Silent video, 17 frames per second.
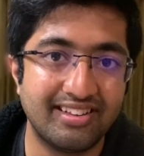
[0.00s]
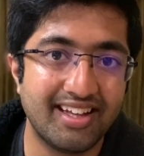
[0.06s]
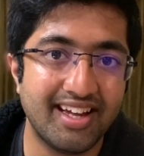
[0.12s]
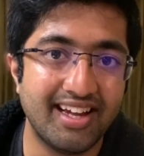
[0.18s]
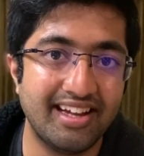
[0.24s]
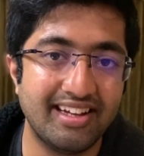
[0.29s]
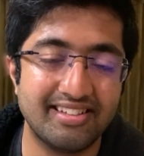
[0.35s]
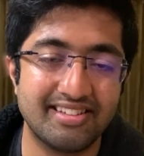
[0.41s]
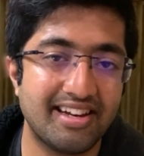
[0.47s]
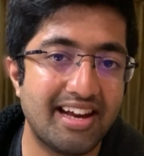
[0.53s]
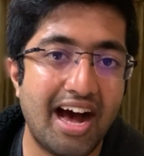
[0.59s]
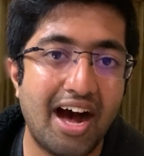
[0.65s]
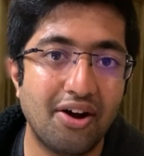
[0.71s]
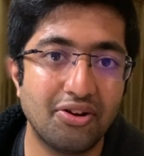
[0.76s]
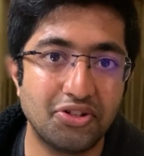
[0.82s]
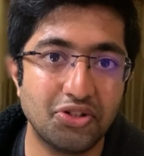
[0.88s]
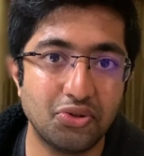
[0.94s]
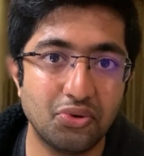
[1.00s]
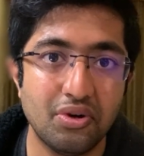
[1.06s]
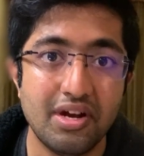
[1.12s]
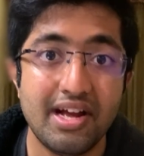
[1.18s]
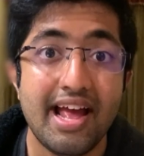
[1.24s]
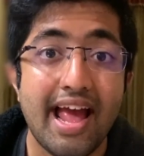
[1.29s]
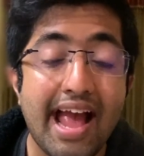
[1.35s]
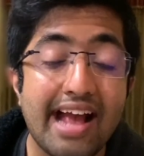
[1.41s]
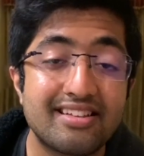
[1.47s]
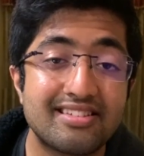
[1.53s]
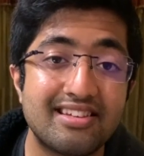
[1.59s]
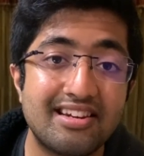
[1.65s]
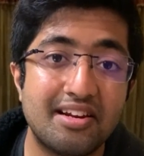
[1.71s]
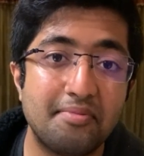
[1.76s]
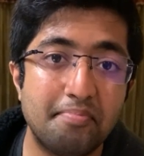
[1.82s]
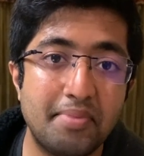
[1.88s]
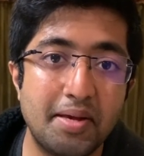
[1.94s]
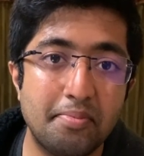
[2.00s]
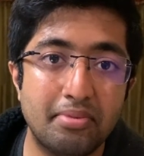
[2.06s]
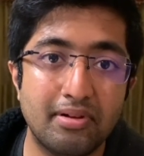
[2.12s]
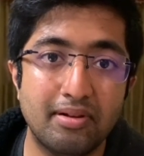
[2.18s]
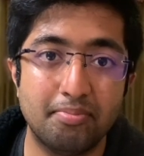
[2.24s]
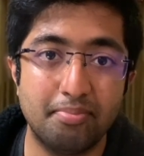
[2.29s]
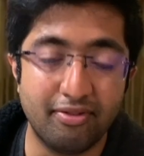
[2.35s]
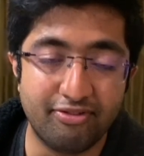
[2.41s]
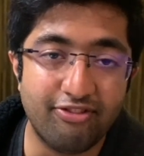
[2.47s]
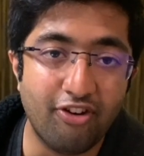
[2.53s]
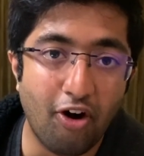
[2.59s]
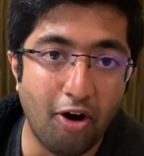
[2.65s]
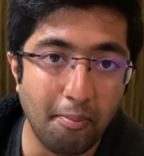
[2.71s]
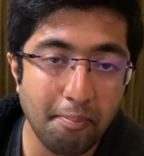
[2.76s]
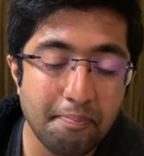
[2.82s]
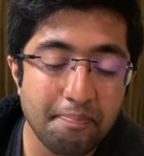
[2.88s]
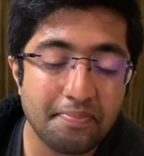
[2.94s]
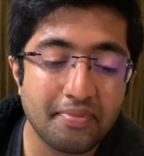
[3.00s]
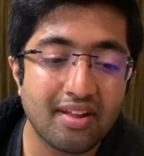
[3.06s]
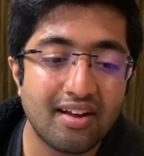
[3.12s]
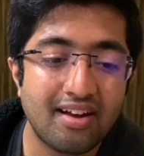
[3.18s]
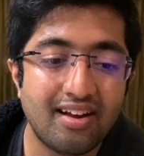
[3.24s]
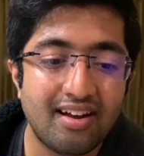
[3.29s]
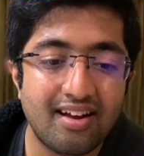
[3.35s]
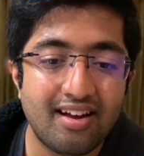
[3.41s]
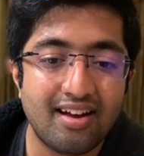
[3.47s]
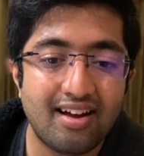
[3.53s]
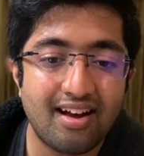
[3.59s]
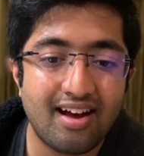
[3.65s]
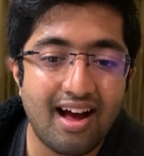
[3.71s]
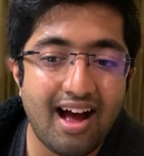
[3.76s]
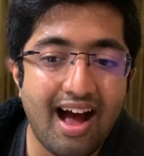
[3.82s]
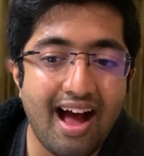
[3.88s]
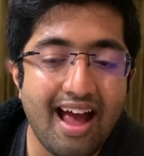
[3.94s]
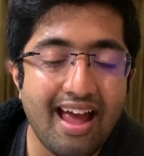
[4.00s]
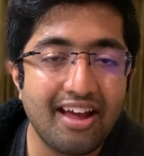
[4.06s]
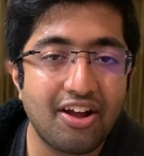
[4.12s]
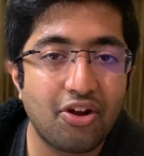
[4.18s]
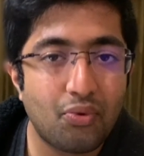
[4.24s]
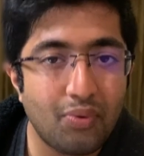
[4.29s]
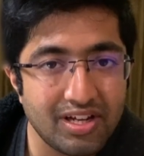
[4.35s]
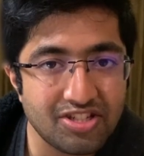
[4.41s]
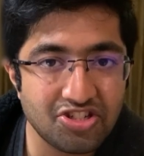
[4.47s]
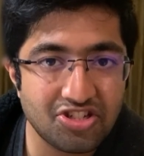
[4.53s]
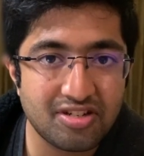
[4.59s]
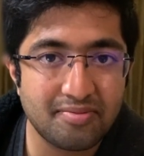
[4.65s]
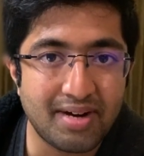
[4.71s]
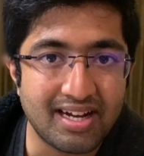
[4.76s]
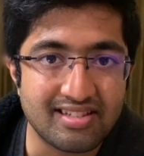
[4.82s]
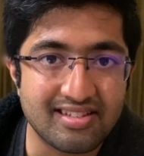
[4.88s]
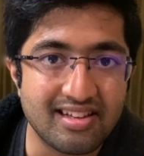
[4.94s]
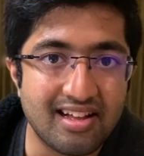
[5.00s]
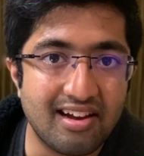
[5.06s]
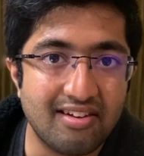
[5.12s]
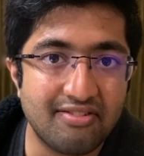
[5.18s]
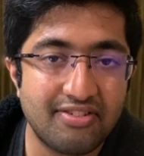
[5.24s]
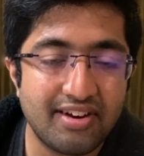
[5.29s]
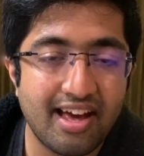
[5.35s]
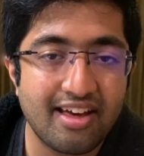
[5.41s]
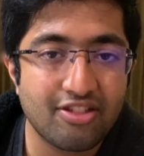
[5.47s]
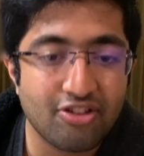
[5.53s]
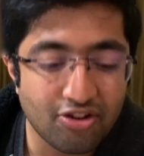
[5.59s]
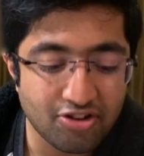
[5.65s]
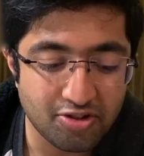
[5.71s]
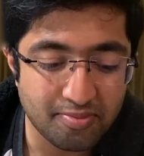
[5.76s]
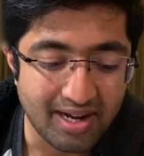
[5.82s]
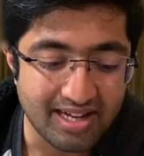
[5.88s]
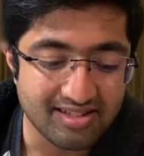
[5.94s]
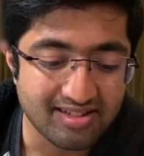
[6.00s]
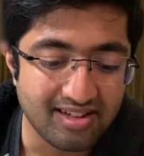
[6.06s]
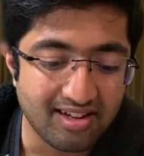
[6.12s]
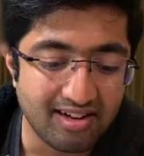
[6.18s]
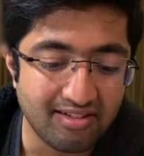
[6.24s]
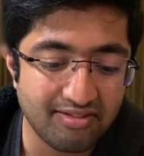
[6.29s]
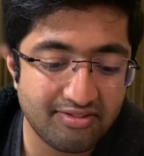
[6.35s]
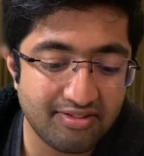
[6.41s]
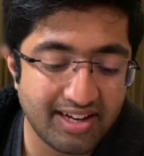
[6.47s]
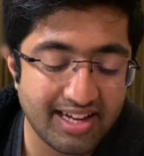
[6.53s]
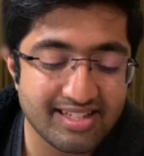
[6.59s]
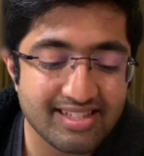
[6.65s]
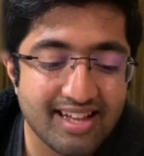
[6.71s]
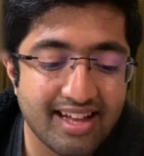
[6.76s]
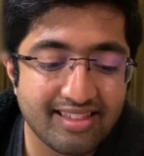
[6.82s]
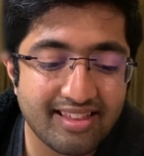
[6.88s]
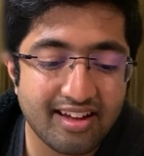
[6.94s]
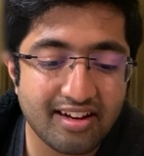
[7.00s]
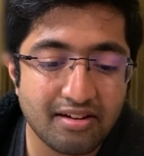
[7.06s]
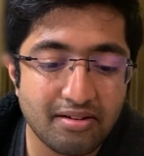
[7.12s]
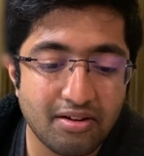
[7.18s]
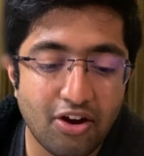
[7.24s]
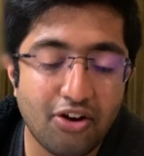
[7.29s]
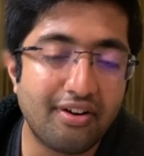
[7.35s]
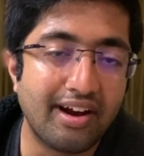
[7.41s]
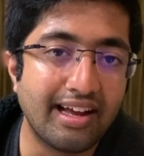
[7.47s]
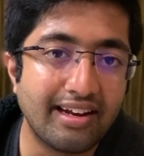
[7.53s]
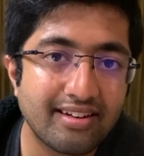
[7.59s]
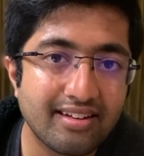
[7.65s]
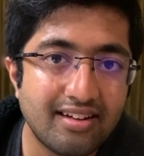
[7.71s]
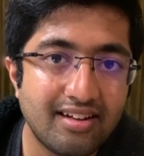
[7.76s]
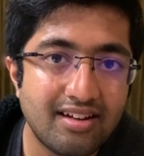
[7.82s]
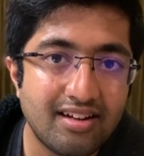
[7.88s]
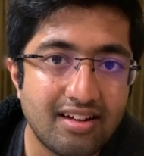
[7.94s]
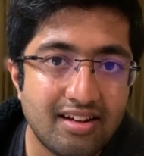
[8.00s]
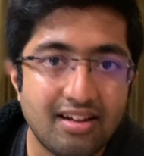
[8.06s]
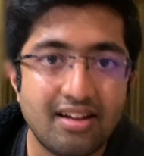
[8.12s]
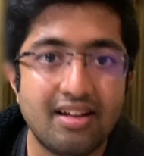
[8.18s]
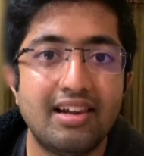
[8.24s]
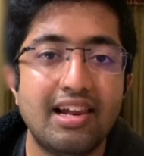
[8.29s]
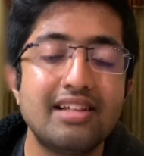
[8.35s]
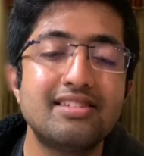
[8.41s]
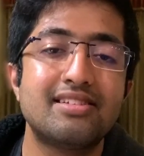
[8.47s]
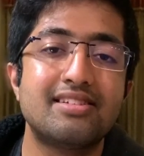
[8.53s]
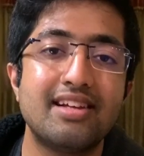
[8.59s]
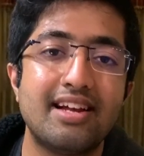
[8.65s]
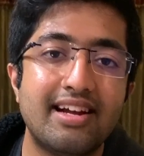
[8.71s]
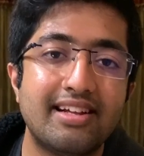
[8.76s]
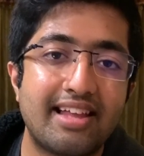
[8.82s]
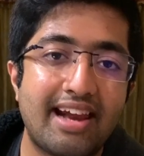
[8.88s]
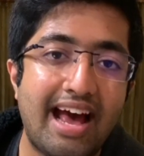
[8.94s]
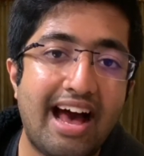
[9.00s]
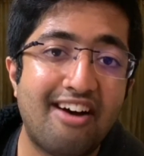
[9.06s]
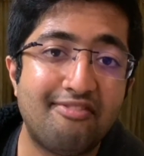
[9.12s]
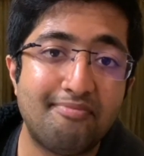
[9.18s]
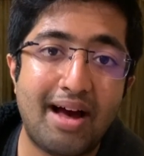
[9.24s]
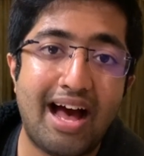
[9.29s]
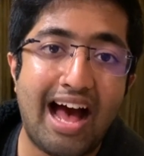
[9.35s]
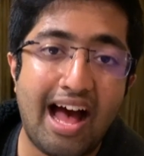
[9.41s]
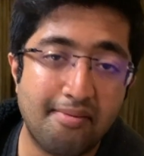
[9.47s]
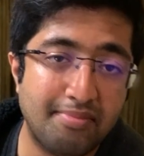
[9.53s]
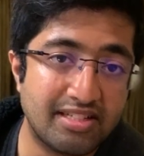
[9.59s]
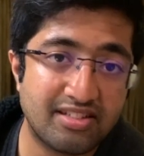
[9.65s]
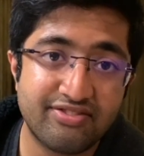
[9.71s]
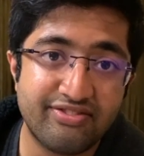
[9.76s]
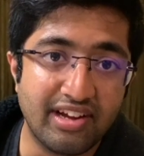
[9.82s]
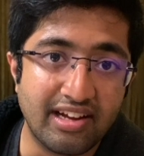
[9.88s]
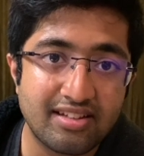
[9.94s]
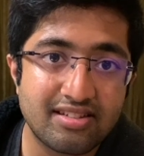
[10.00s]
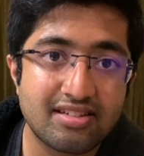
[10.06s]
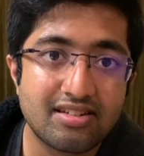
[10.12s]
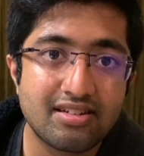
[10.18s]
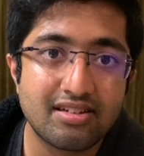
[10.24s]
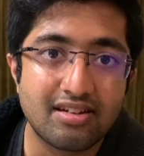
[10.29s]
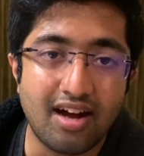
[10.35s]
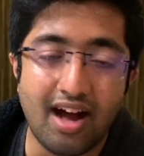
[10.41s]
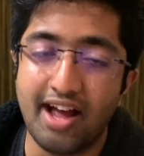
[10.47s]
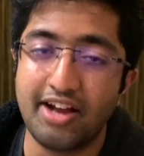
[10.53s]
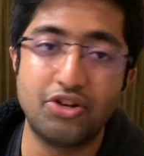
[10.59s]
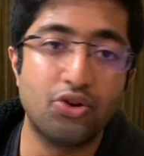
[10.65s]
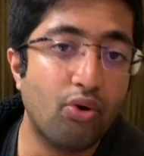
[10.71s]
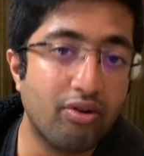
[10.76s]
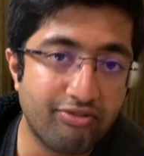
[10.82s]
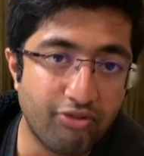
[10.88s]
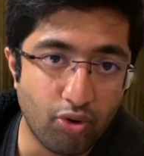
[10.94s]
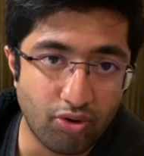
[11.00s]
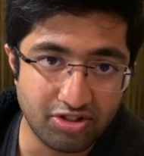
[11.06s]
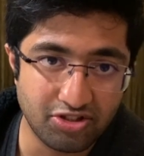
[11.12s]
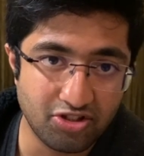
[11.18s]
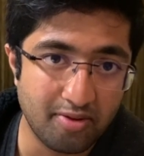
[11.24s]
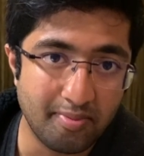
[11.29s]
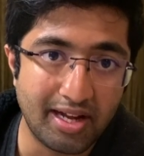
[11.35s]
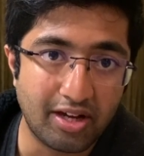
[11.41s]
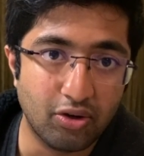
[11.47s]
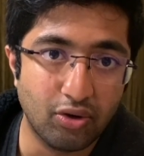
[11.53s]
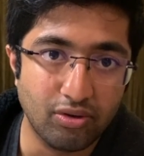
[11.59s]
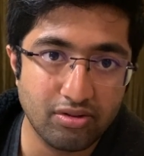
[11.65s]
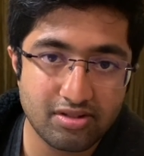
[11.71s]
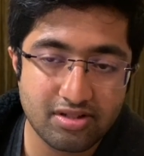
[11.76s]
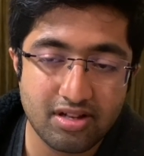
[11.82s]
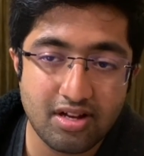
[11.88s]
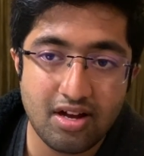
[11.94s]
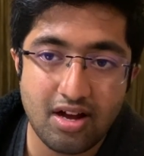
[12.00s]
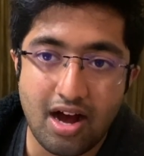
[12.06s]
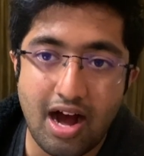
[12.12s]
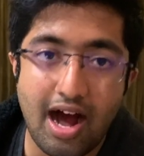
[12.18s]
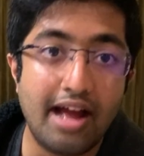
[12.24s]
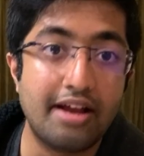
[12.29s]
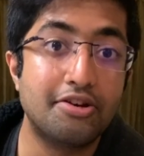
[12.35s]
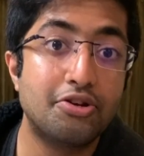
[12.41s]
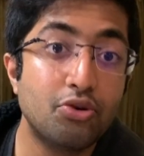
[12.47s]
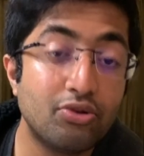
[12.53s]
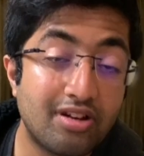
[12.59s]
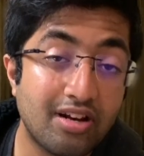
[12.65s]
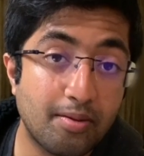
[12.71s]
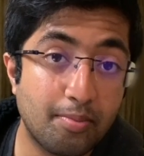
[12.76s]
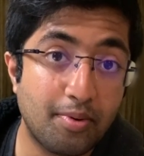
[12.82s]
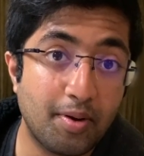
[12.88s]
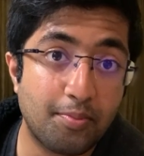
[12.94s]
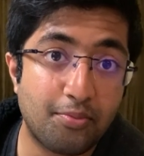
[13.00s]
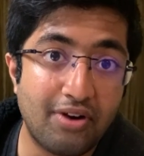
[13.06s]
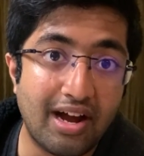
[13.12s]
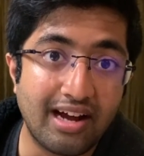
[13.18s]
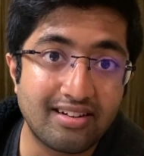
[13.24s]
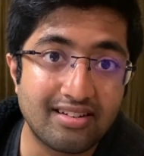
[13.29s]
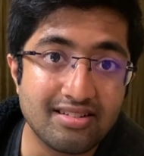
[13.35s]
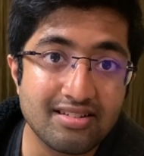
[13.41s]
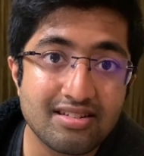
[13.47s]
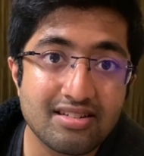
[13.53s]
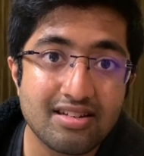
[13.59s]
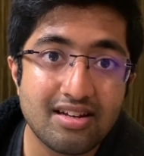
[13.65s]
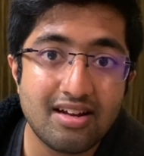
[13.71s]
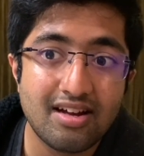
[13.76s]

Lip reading: things and how do excellent people perform, I questioned myself and I thought to myself and I said that, all right, let's say that I have my habits fixed. I don't focus on my goals. I do deliberate practice.